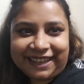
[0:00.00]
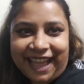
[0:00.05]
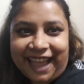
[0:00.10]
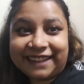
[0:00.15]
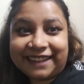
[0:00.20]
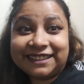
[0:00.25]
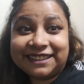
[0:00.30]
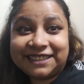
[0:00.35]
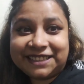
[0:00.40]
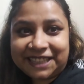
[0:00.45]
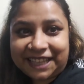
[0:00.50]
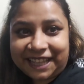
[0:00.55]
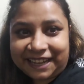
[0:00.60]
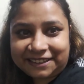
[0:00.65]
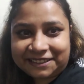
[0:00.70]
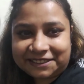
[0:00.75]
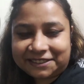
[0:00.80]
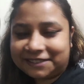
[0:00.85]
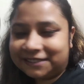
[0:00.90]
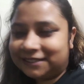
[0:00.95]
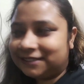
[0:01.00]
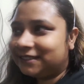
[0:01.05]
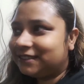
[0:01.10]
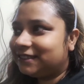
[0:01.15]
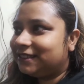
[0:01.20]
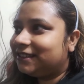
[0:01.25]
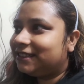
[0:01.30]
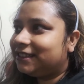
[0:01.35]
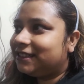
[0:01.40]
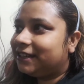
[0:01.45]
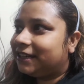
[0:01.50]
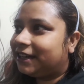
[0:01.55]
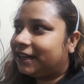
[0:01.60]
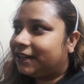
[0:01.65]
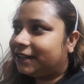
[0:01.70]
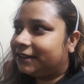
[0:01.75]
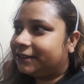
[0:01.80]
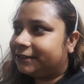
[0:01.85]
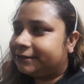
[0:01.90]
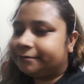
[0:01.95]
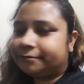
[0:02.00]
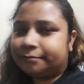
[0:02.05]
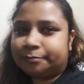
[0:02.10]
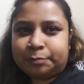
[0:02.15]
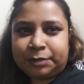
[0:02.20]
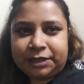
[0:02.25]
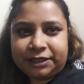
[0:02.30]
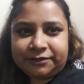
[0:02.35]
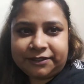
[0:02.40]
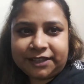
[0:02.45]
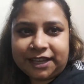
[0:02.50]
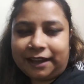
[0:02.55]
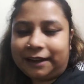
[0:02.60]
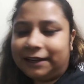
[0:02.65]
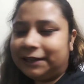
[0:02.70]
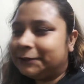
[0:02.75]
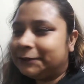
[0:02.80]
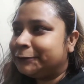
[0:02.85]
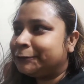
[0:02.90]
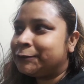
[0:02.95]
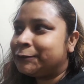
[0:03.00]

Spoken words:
at the theater, PVR.